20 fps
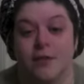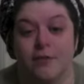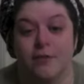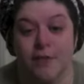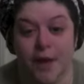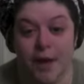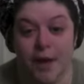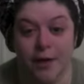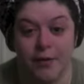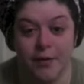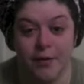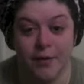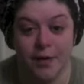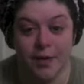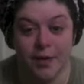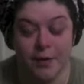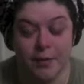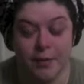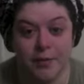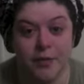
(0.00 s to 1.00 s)
found
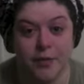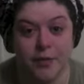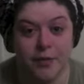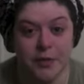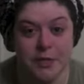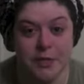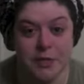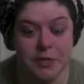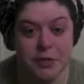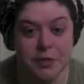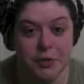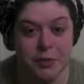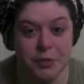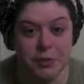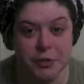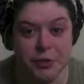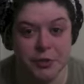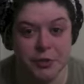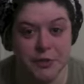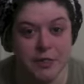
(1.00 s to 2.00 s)
3
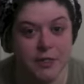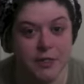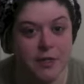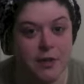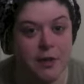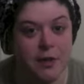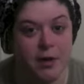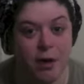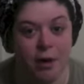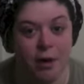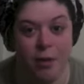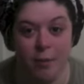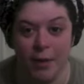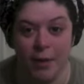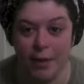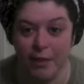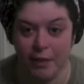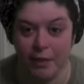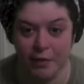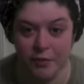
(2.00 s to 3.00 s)
tumors on my
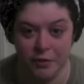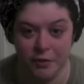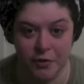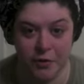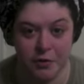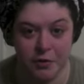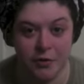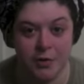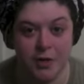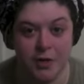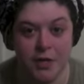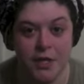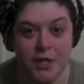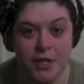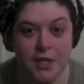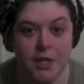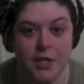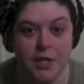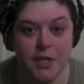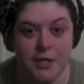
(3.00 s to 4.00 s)
liver.
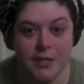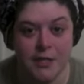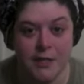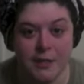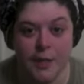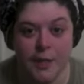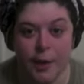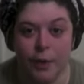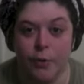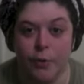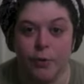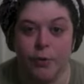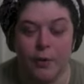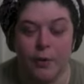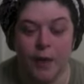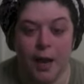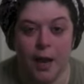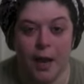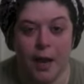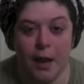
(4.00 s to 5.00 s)
So
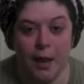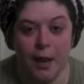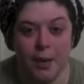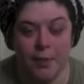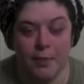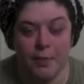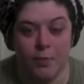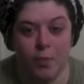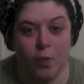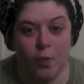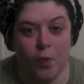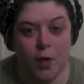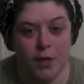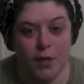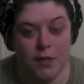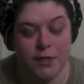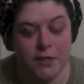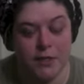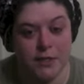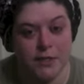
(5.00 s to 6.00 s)
one
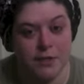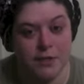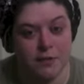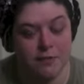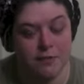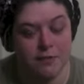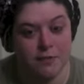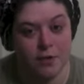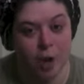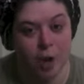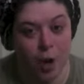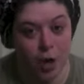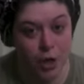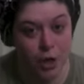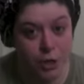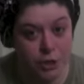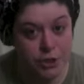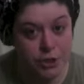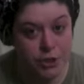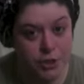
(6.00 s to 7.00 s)
is
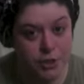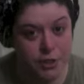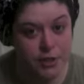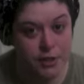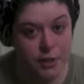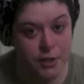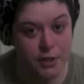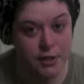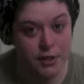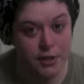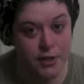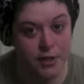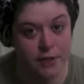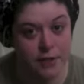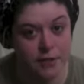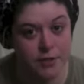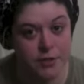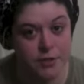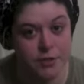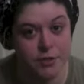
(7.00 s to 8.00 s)
large, the
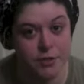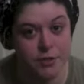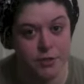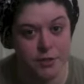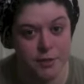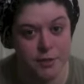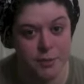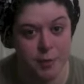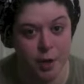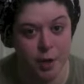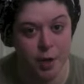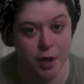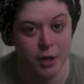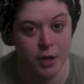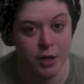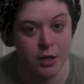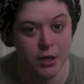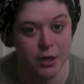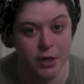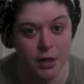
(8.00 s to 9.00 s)
other 2 are small.
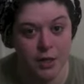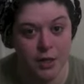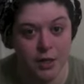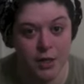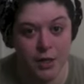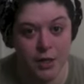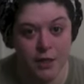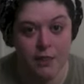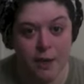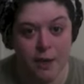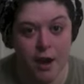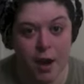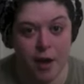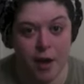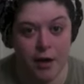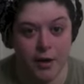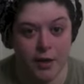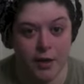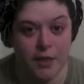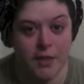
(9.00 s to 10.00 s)
They
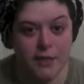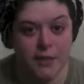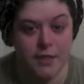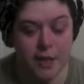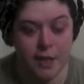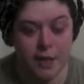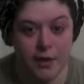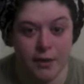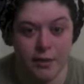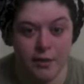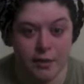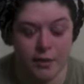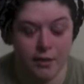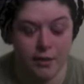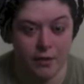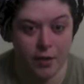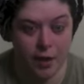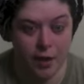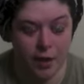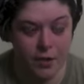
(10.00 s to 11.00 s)
are going to take the
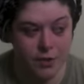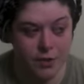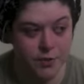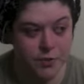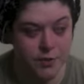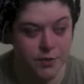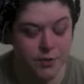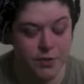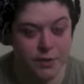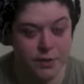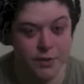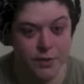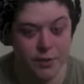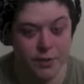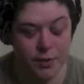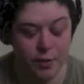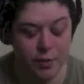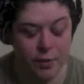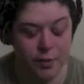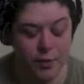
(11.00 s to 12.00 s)
large one.
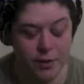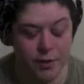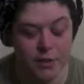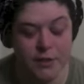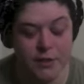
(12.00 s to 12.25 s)
Well, they're going to